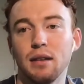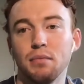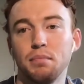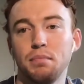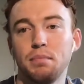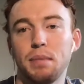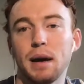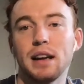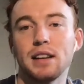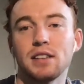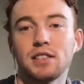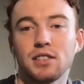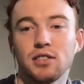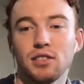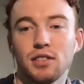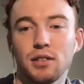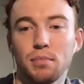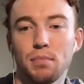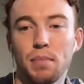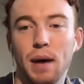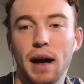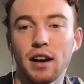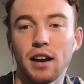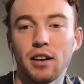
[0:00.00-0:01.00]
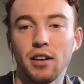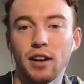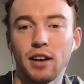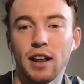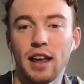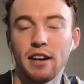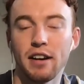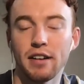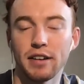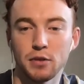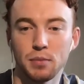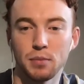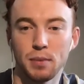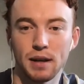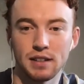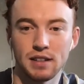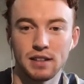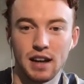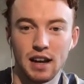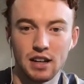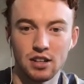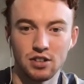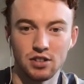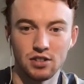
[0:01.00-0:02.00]
basically bang on our
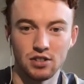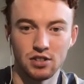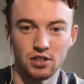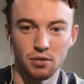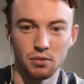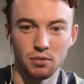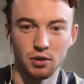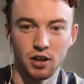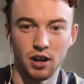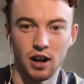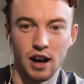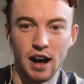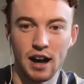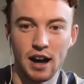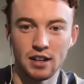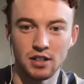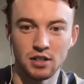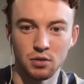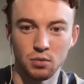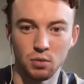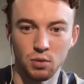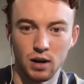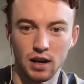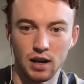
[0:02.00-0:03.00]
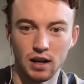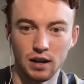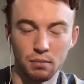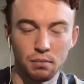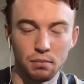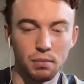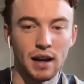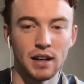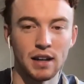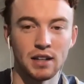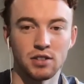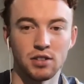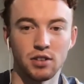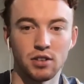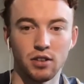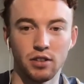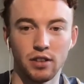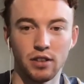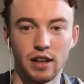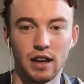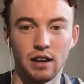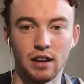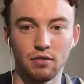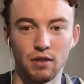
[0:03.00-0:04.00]
expectations. So we'll go 8 to 1 based
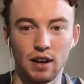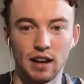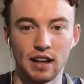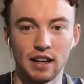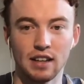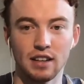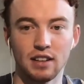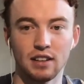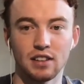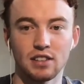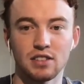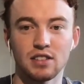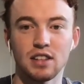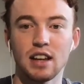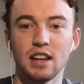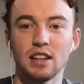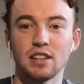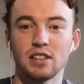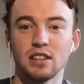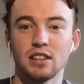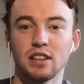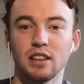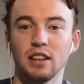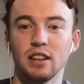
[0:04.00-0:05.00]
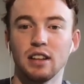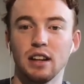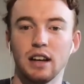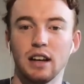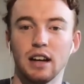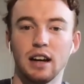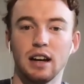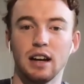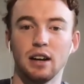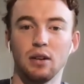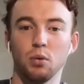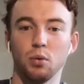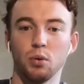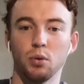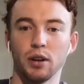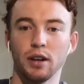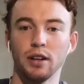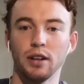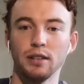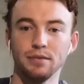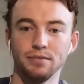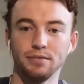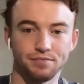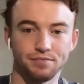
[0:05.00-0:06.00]
on their regular season order.